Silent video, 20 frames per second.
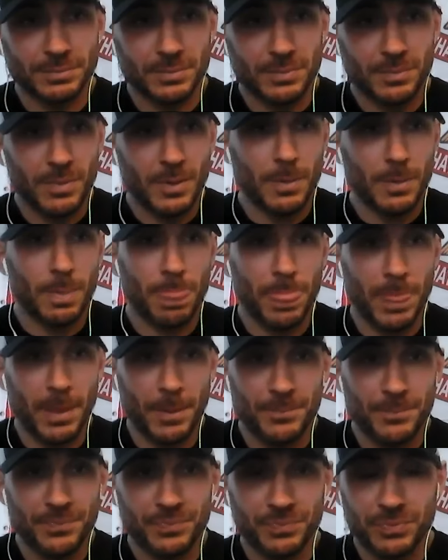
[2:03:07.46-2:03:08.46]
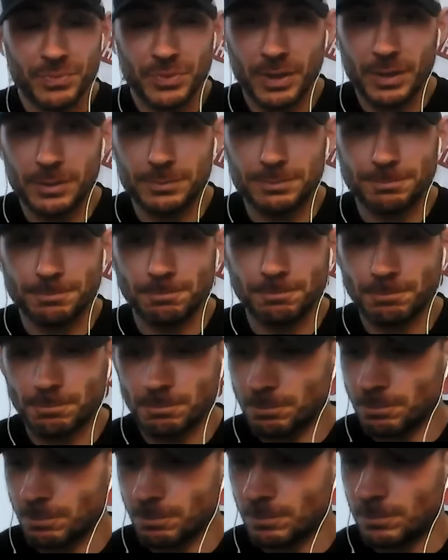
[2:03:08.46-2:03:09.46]
we're recording the podcast with
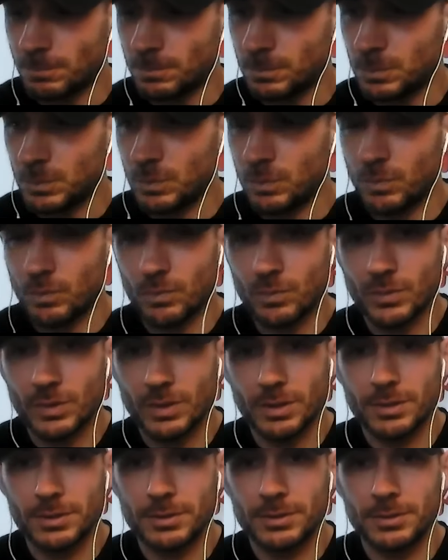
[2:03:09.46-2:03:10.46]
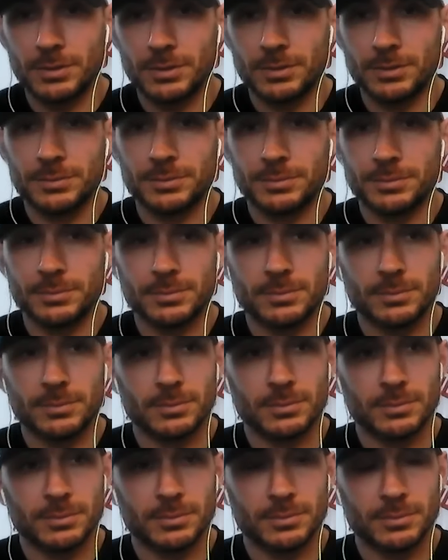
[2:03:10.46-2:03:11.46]
the SAR Tech. You got any cool questions for him?
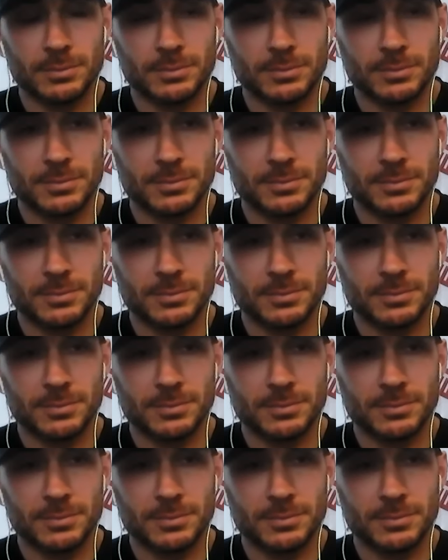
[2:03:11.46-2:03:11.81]
You're on